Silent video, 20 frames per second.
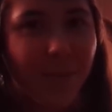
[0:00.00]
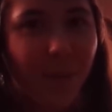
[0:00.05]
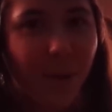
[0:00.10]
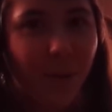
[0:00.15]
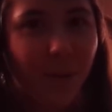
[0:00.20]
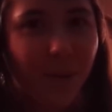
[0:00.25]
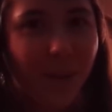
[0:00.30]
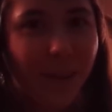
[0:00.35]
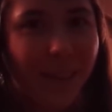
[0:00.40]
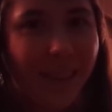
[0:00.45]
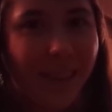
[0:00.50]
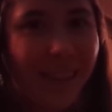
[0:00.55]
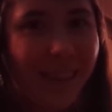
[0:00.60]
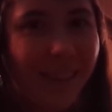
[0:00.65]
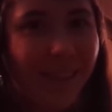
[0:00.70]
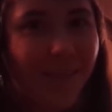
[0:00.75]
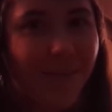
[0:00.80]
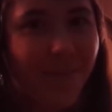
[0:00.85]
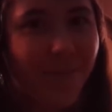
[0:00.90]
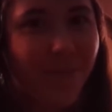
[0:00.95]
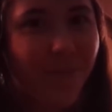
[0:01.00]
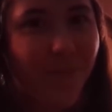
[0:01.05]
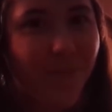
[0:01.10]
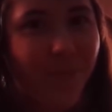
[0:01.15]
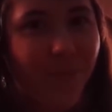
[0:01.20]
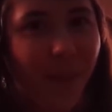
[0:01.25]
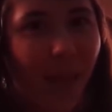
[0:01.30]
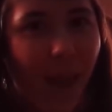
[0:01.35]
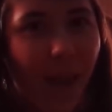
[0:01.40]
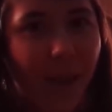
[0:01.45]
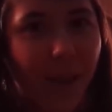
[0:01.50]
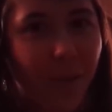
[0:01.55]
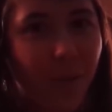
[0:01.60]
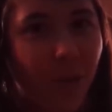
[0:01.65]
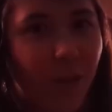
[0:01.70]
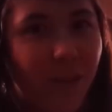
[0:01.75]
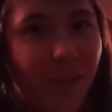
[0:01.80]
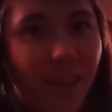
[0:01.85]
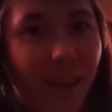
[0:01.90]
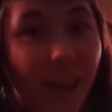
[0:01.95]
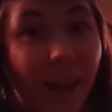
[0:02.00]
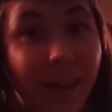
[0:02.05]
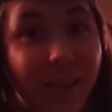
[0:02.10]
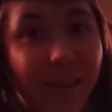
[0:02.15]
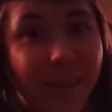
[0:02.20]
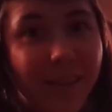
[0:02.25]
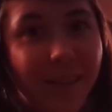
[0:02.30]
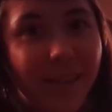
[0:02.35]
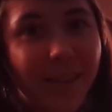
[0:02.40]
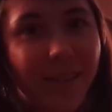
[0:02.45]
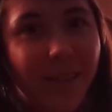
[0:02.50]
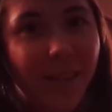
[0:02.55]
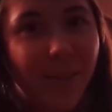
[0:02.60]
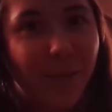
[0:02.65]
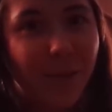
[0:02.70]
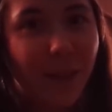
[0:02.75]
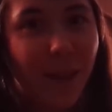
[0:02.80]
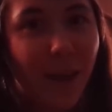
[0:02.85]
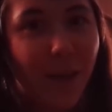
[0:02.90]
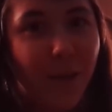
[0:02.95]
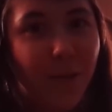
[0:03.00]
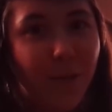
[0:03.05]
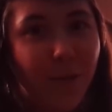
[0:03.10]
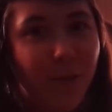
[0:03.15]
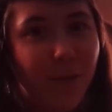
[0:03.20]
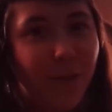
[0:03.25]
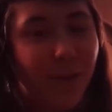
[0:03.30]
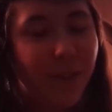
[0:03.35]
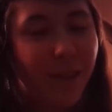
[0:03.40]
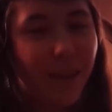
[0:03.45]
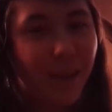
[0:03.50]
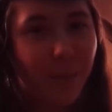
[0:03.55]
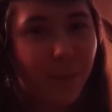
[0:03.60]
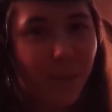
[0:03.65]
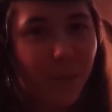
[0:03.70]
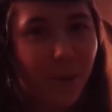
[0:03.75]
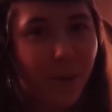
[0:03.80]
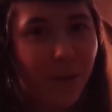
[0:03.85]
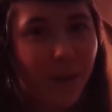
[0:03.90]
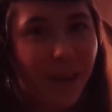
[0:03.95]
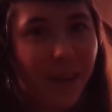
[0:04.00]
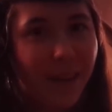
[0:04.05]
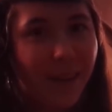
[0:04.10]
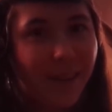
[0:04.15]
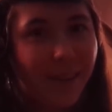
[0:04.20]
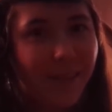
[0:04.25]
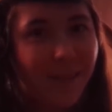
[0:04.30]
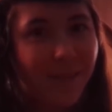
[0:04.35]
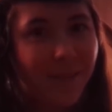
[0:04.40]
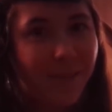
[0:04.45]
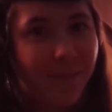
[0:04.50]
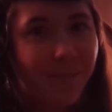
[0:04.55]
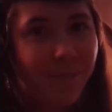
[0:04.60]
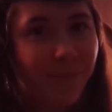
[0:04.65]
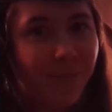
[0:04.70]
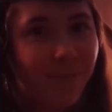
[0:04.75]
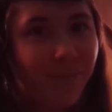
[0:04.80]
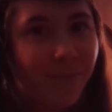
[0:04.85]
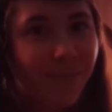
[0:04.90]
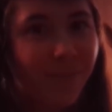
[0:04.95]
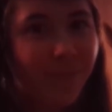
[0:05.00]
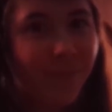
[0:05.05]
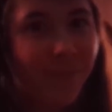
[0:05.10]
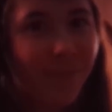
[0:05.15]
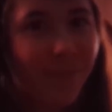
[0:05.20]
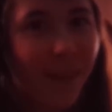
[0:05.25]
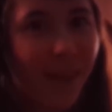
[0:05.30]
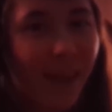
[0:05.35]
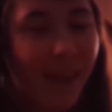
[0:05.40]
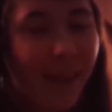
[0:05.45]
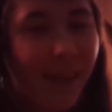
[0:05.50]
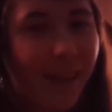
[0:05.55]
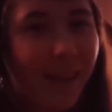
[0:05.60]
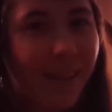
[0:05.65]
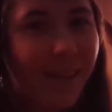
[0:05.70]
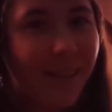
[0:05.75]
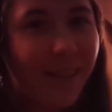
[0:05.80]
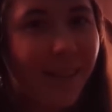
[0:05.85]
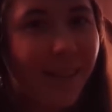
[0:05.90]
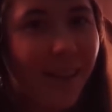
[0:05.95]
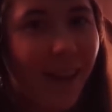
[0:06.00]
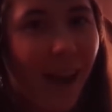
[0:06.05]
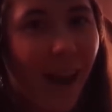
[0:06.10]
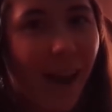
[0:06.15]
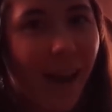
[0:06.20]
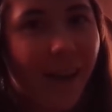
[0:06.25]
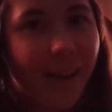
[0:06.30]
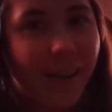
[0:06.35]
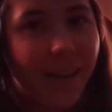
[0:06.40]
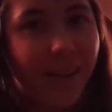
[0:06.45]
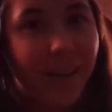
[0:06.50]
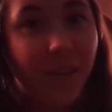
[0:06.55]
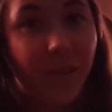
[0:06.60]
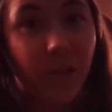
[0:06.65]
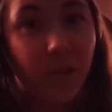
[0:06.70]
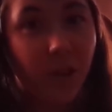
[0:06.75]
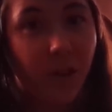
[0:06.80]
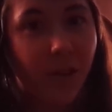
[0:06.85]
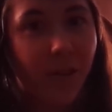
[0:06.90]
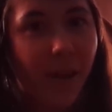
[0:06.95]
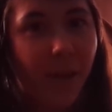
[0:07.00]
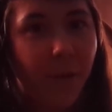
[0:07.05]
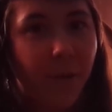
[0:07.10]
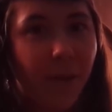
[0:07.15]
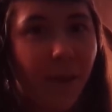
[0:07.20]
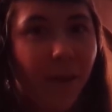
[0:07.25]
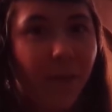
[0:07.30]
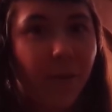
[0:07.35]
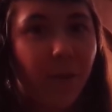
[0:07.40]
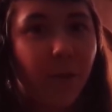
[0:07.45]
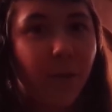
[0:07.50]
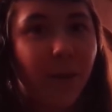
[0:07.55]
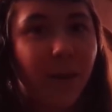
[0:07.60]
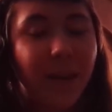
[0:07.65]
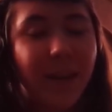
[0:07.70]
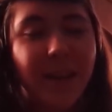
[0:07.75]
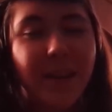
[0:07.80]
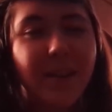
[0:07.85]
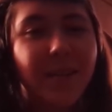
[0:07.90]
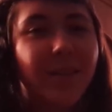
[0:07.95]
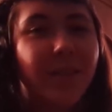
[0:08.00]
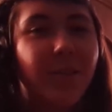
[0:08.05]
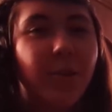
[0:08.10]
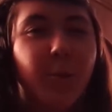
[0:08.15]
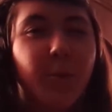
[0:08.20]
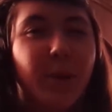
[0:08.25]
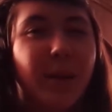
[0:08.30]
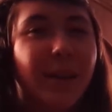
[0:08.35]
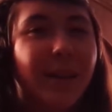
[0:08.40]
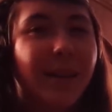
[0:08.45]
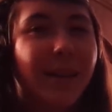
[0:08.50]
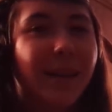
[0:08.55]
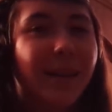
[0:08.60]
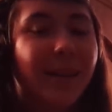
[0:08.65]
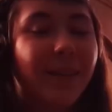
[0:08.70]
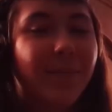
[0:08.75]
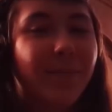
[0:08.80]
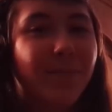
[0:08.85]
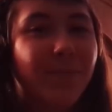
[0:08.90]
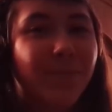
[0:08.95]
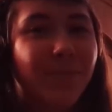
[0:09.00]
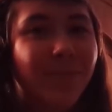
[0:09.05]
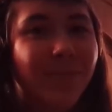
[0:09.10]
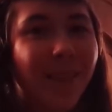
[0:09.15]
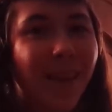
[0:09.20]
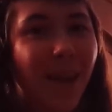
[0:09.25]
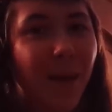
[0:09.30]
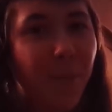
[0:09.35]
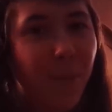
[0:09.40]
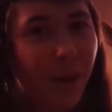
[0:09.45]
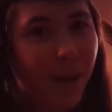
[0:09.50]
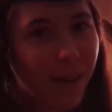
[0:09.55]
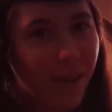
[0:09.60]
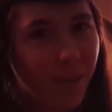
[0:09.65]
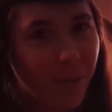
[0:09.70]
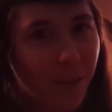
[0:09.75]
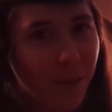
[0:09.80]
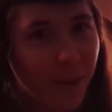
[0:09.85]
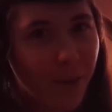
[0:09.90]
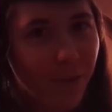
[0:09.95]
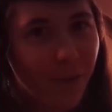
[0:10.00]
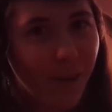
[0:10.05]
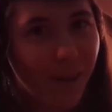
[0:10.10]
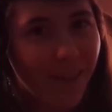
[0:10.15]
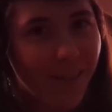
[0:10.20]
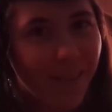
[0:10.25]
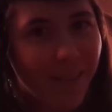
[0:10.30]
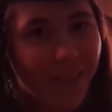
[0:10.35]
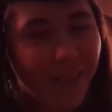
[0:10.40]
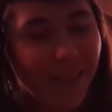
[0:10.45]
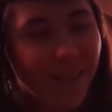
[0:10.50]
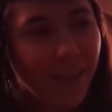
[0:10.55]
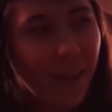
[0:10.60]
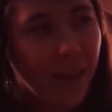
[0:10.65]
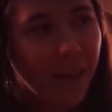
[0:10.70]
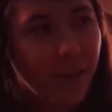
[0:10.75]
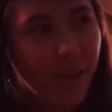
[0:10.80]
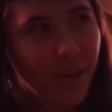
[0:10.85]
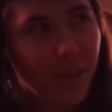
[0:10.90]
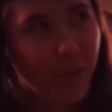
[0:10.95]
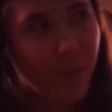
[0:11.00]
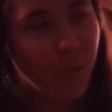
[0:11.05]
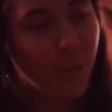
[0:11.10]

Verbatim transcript: But really, I am just the essence of love and beauty, and I share that with everyone indiscriminately my husband Hephaestus has